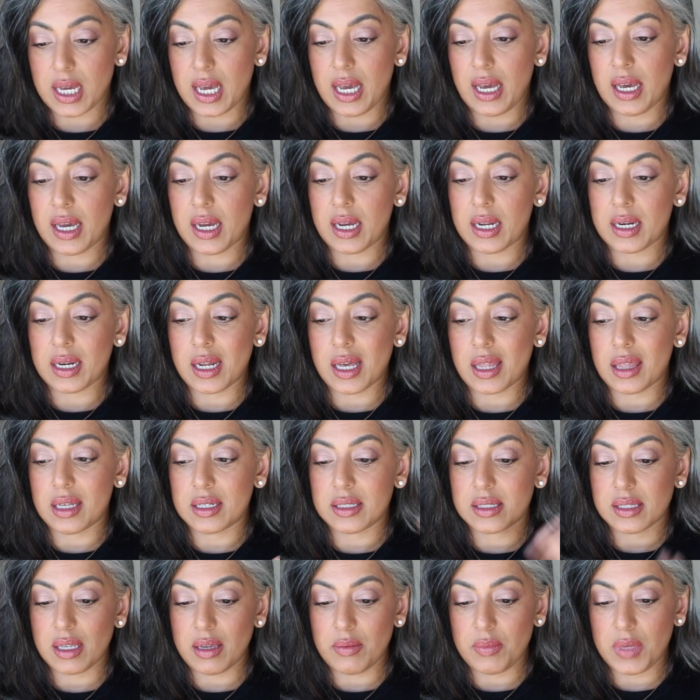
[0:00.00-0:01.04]
and they
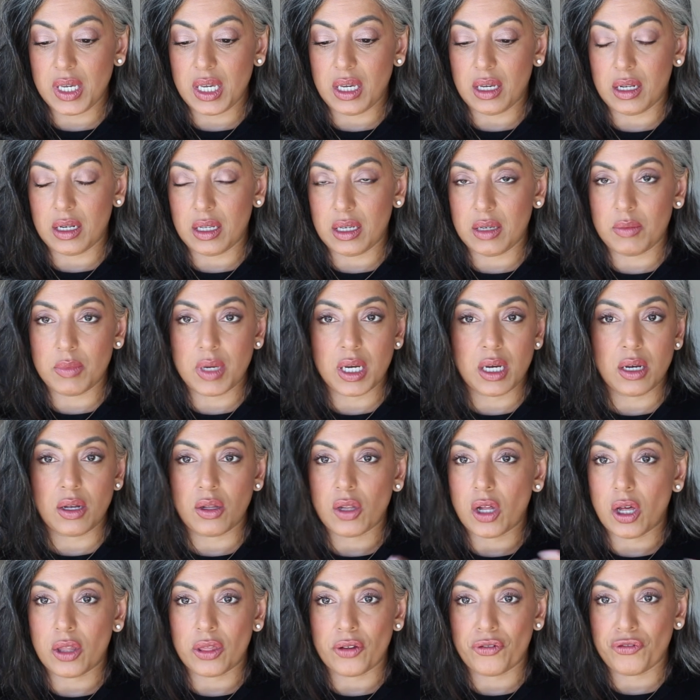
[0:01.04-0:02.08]
sent me an email
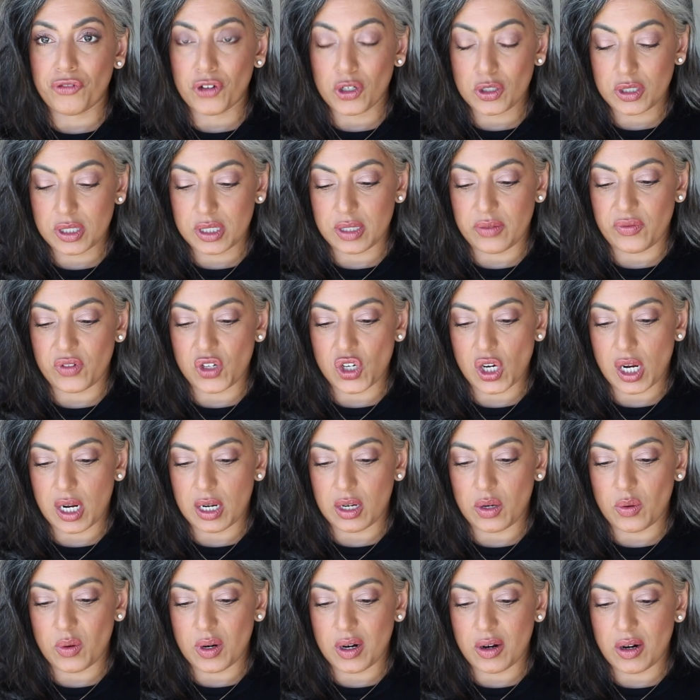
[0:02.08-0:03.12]
on the 1st of
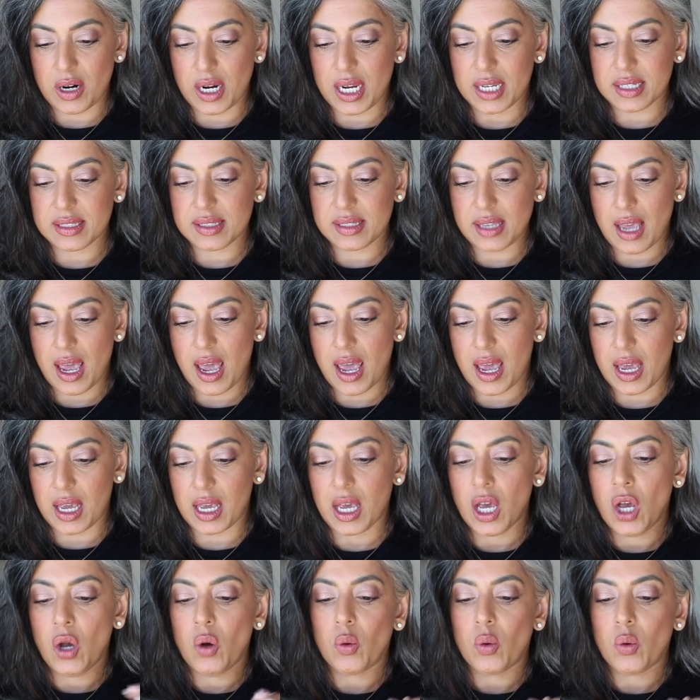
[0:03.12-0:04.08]
January saying,